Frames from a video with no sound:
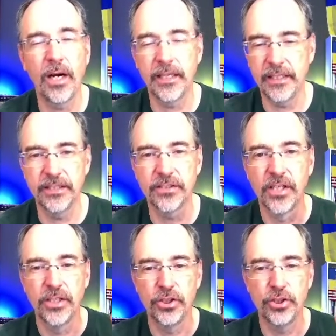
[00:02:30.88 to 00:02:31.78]
is
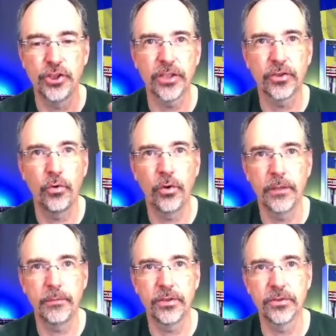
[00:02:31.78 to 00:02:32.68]
Dzhankoi
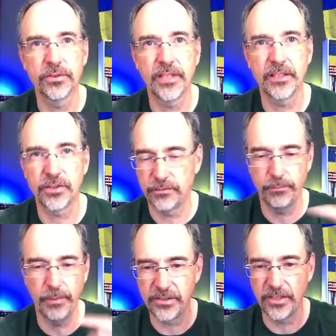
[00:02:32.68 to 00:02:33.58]
because that's
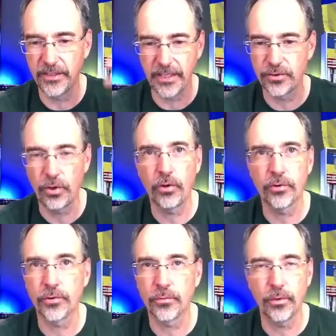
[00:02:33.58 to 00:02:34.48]
based on that
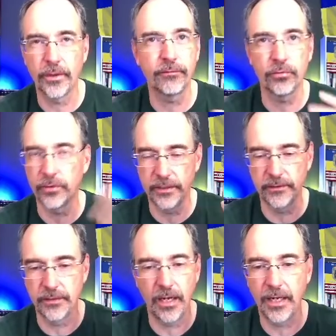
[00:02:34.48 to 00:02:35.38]
Tartar whatever, and
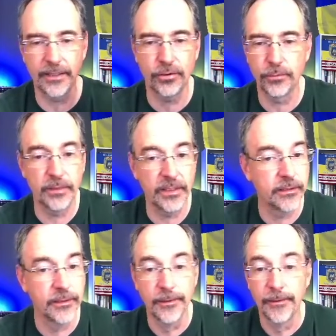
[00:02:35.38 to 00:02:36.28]
I could be
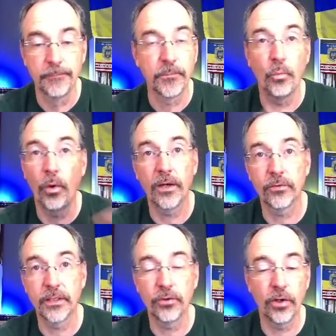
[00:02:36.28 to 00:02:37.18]

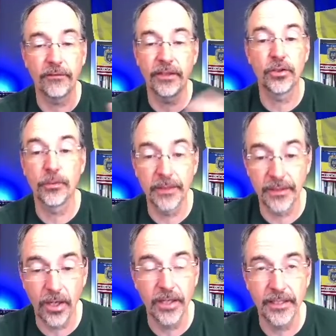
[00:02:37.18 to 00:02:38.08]
wildly off. They could have been
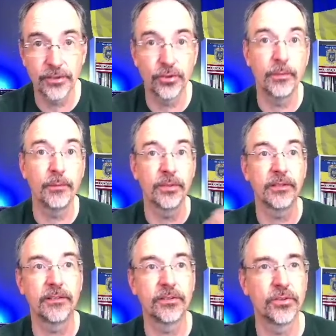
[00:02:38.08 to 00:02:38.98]
lying to me, but
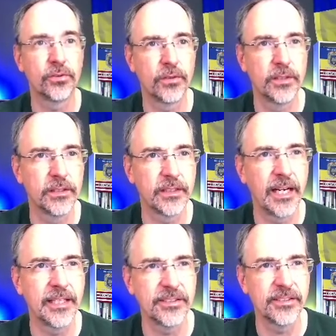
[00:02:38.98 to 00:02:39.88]
this is the
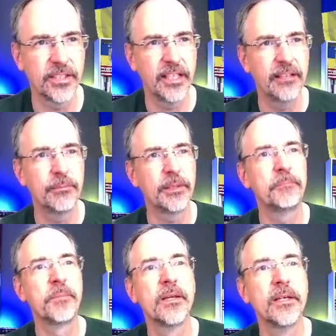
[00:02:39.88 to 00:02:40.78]
guidance they gave me.
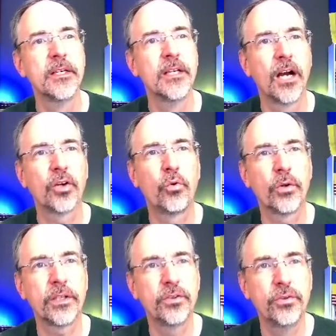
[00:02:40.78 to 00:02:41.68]

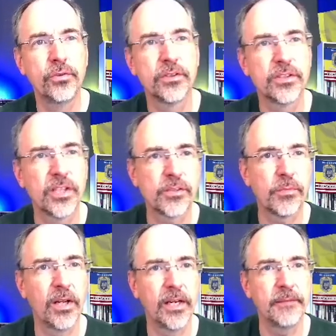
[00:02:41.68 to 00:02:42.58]
According to
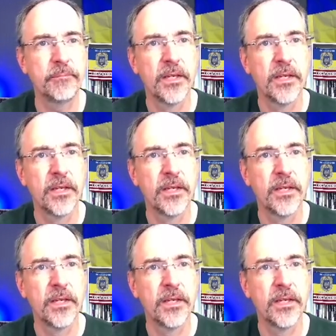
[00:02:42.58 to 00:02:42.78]
Suspline,